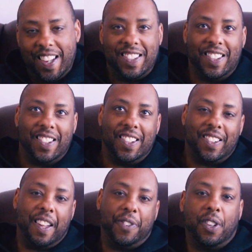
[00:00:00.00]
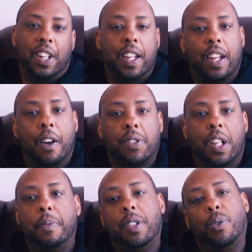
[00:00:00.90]
You know, I felt like I was
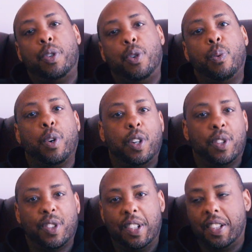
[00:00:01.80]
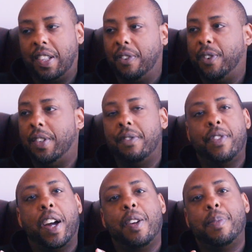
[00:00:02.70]
coming to a new world in a different
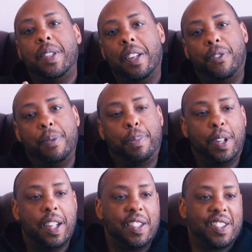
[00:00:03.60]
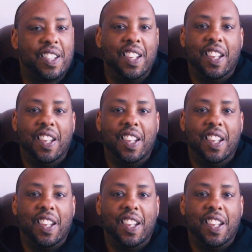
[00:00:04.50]
environment, different place.